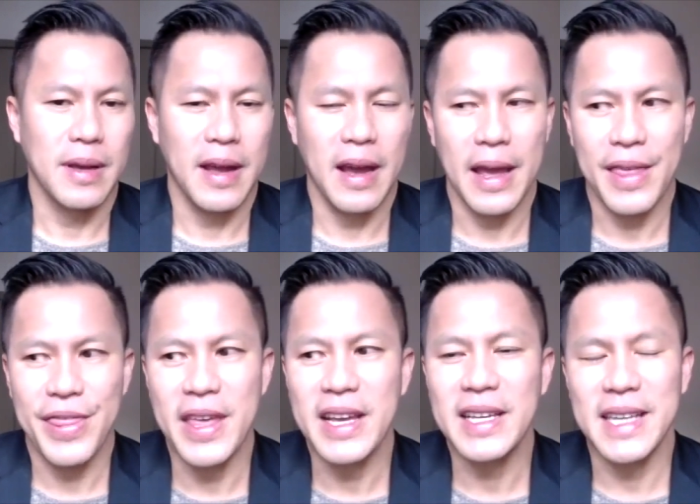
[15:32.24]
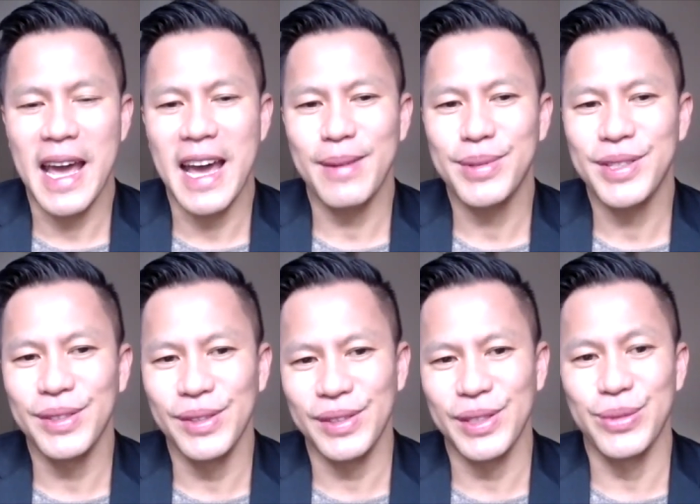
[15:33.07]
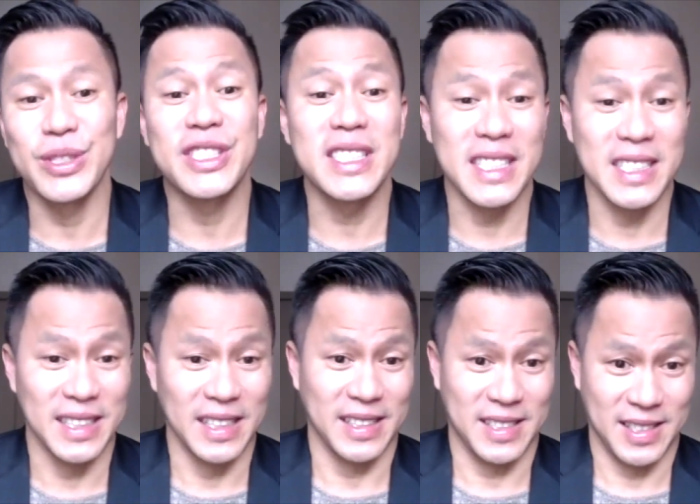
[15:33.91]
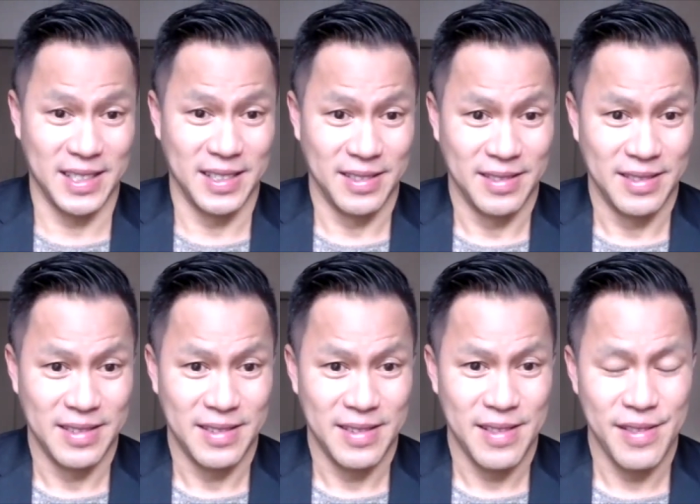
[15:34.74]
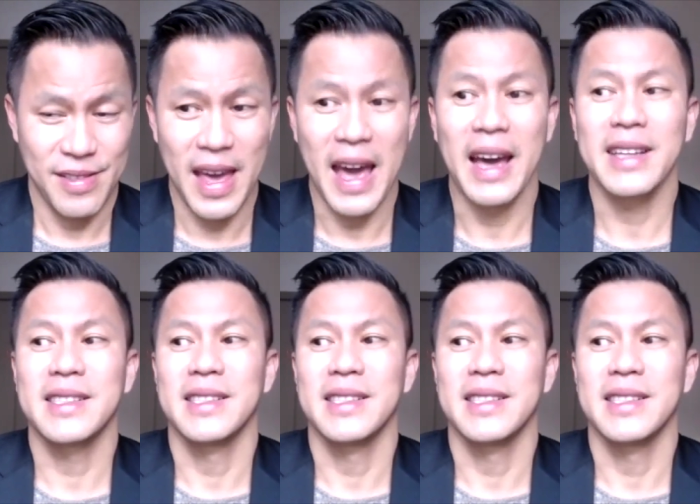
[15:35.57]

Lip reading: I think it's absolutely ridiculous that